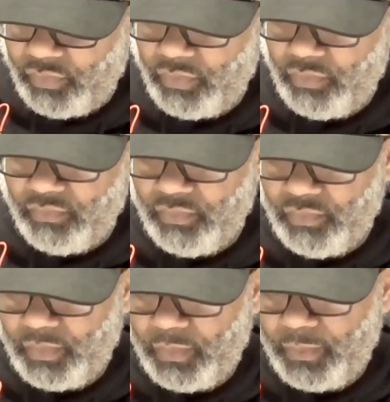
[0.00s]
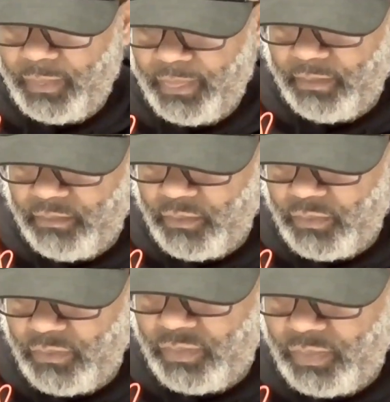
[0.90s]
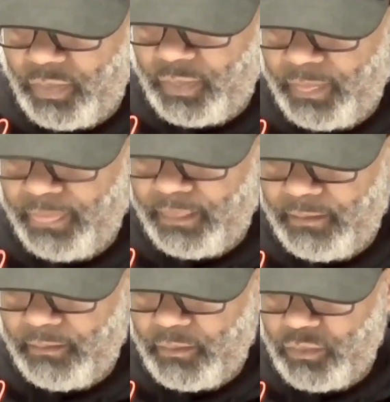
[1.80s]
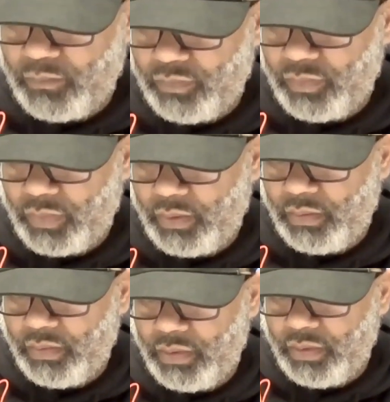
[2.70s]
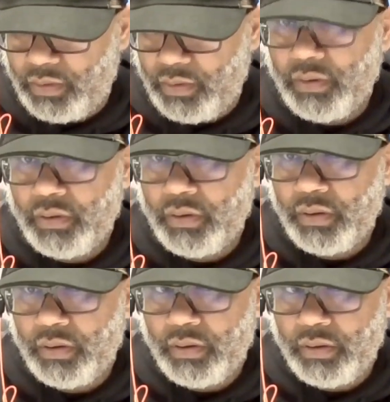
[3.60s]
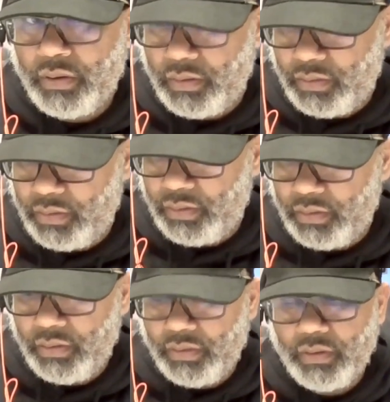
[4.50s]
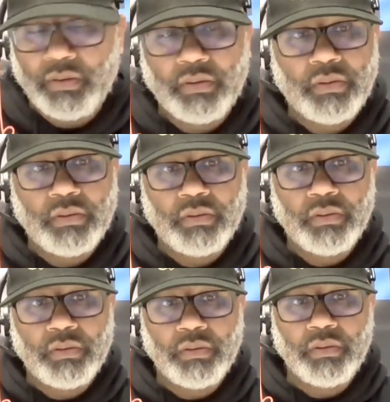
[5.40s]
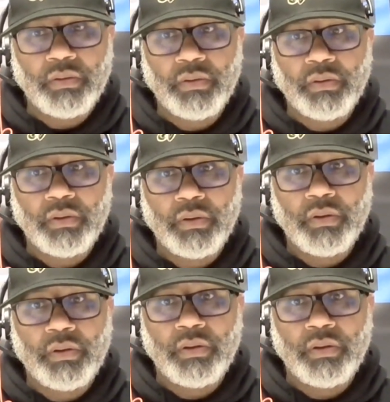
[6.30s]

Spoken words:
(silent)